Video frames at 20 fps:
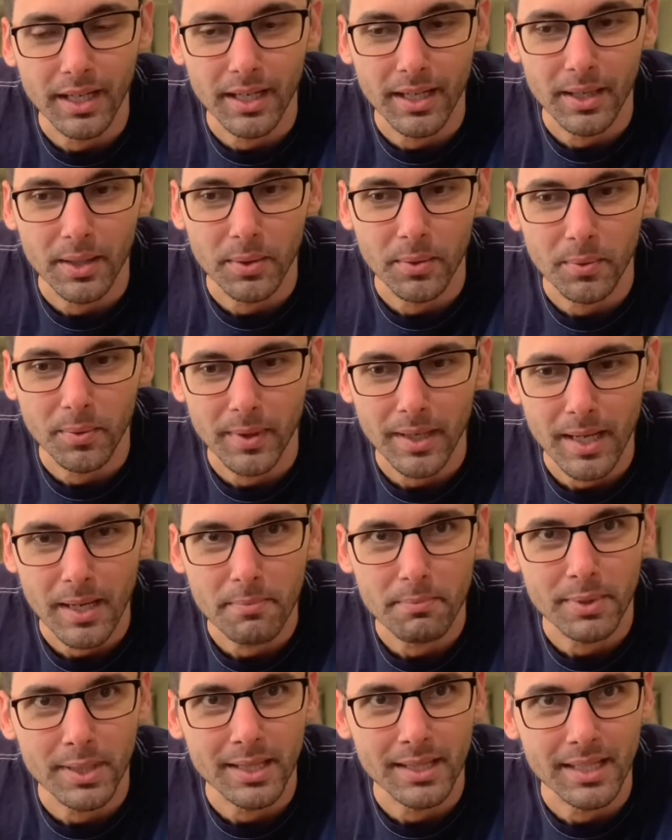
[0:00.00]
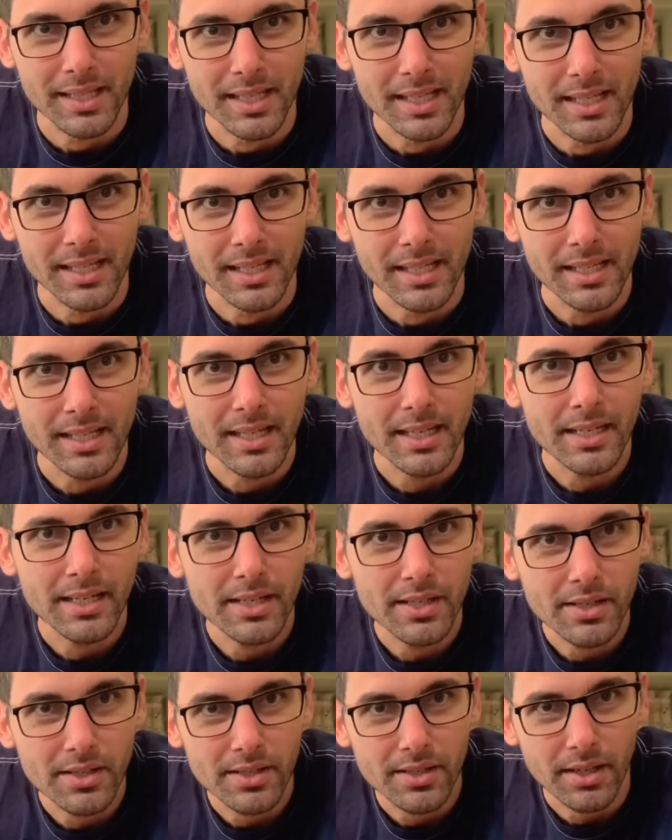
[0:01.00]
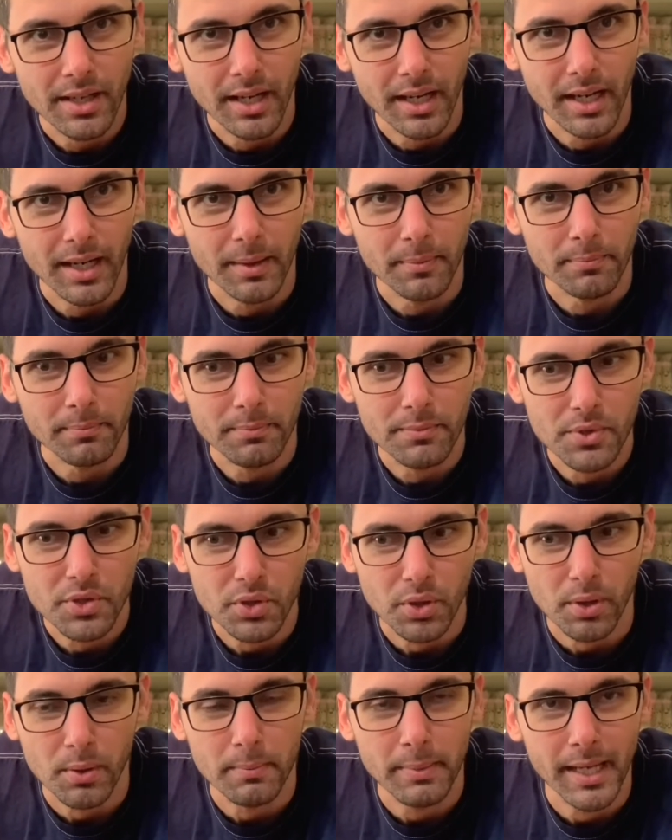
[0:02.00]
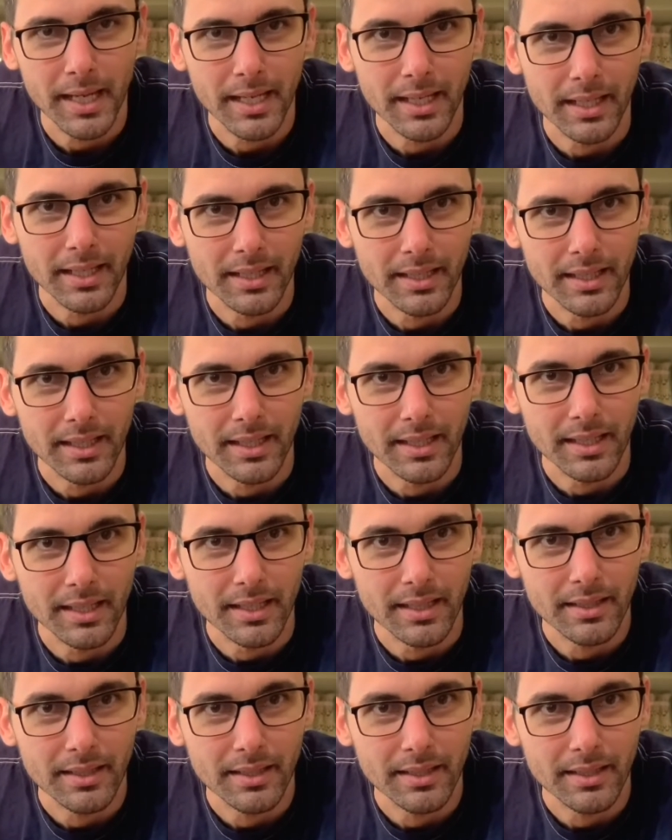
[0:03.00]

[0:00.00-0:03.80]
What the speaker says: When I put the sorbate and the